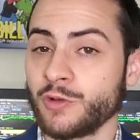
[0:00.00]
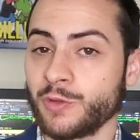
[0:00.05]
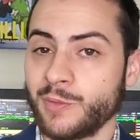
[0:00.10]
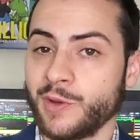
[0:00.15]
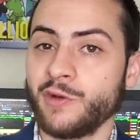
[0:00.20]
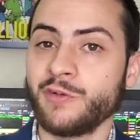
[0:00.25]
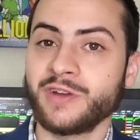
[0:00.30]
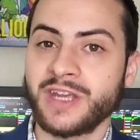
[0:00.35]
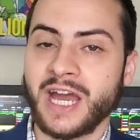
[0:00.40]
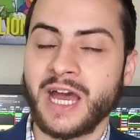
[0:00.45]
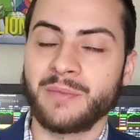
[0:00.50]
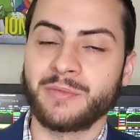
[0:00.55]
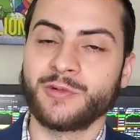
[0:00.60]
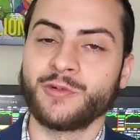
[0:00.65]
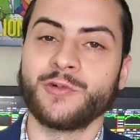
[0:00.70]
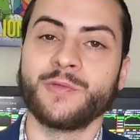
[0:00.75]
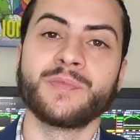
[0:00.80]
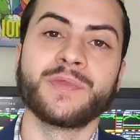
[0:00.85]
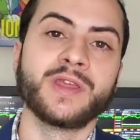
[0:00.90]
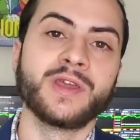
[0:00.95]
with my own
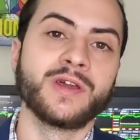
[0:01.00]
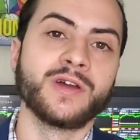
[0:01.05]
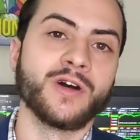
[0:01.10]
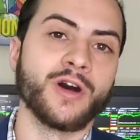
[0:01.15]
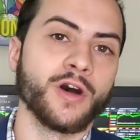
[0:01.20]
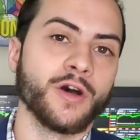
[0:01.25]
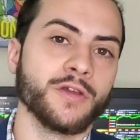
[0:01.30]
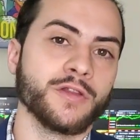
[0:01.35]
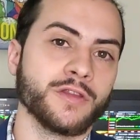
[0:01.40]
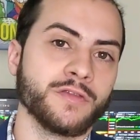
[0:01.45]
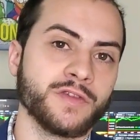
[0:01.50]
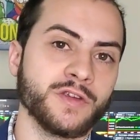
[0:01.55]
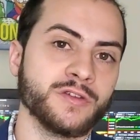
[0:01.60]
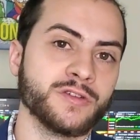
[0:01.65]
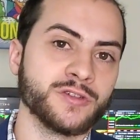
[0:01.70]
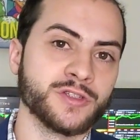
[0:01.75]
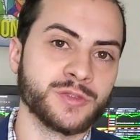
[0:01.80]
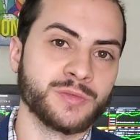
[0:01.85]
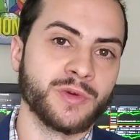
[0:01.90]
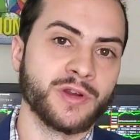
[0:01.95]
capital on the
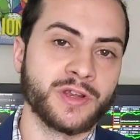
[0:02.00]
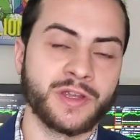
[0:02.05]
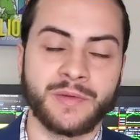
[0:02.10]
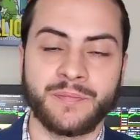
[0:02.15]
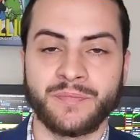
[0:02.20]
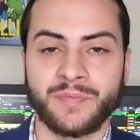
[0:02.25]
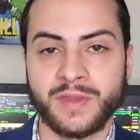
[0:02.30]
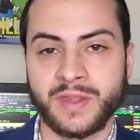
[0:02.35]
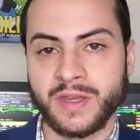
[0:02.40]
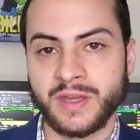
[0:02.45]
futures market.